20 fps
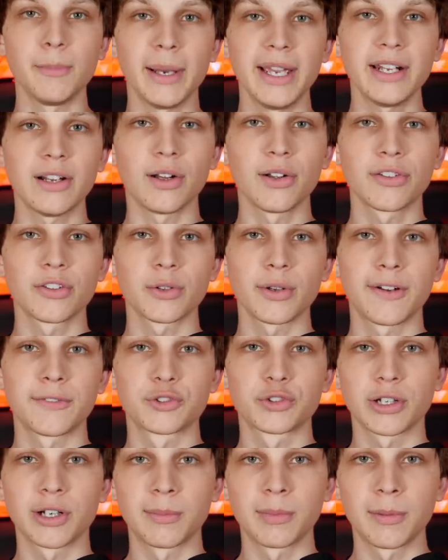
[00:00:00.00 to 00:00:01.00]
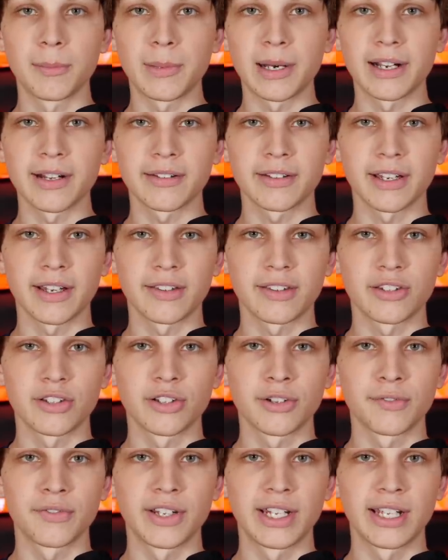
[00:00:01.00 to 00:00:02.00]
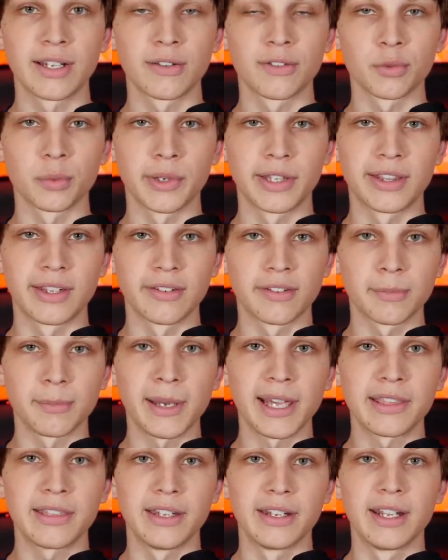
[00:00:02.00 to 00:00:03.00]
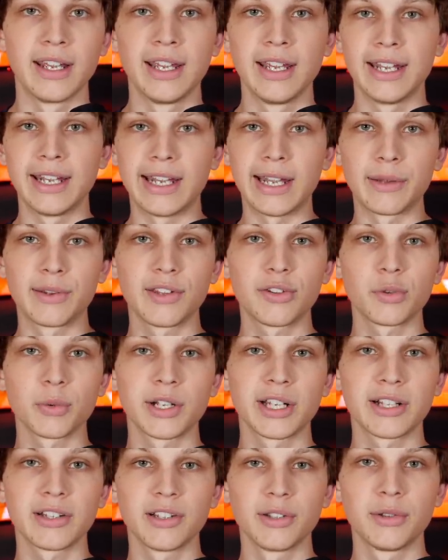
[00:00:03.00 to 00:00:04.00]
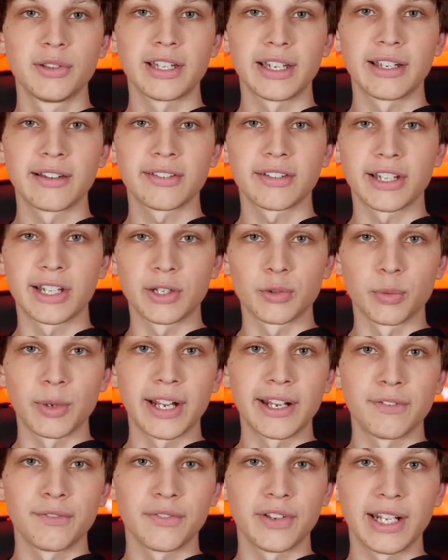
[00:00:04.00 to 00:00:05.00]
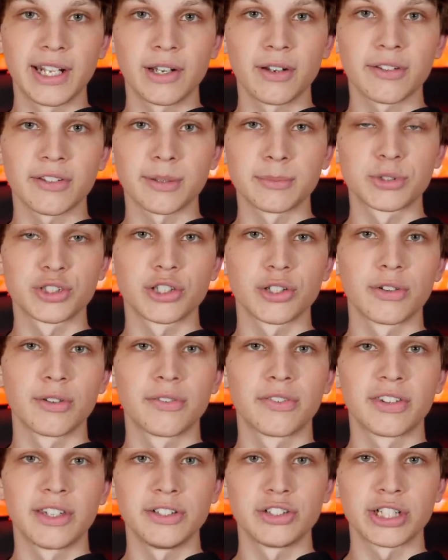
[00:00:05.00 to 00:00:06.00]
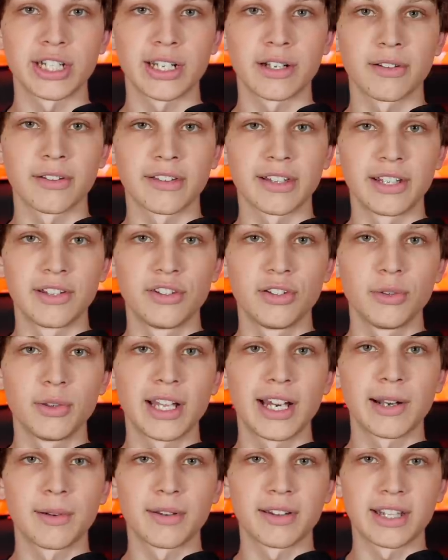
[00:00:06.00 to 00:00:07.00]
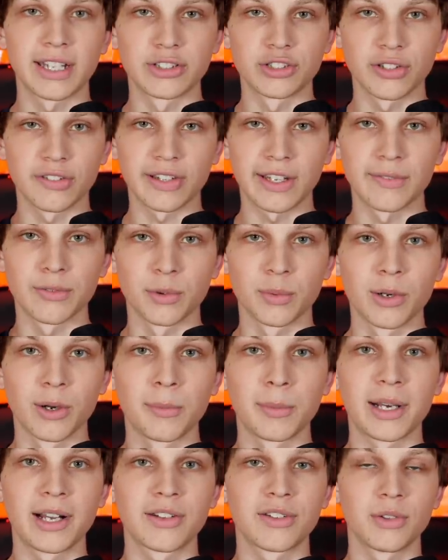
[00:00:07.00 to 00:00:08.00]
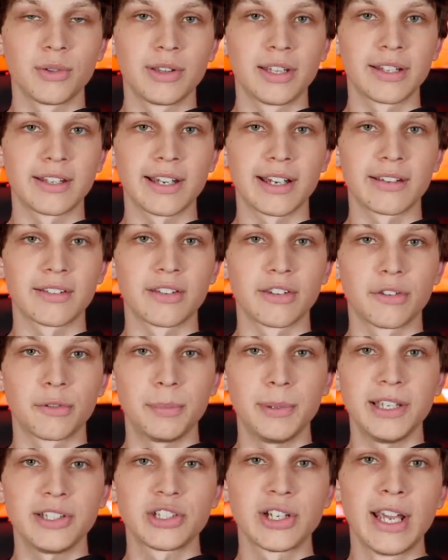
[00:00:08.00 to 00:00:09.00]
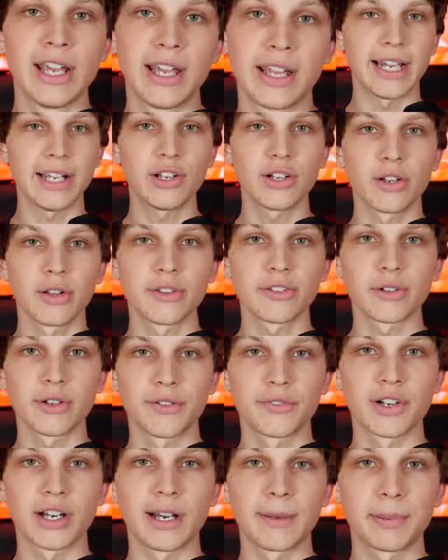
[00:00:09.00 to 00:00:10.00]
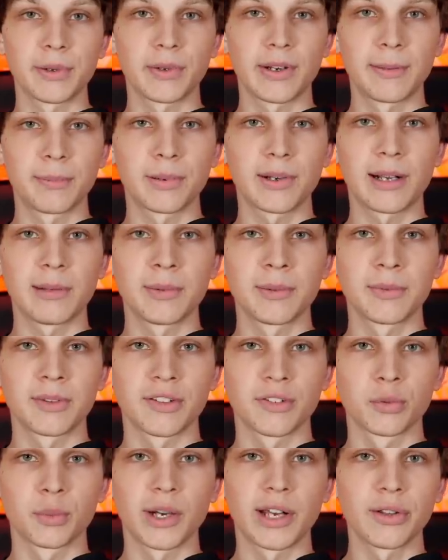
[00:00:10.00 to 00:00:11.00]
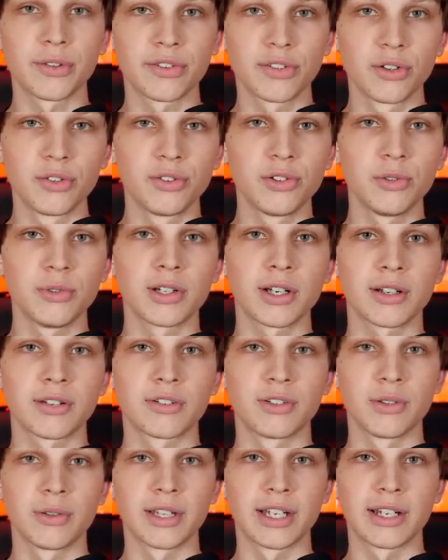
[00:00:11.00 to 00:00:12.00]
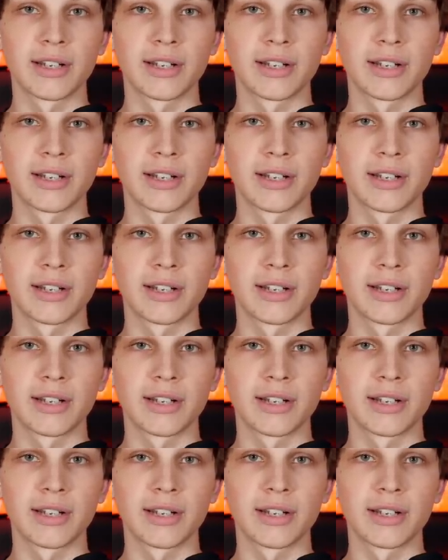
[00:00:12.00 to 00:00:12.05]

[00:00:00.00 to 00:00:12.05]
you might also have trouble monetizing your videos with this method. Now, this would include things like Reddit videos. I'm sure you've seen channels that do that, that just have a robot doing the text-to-speech. That could also have copyright problems as well, so do not do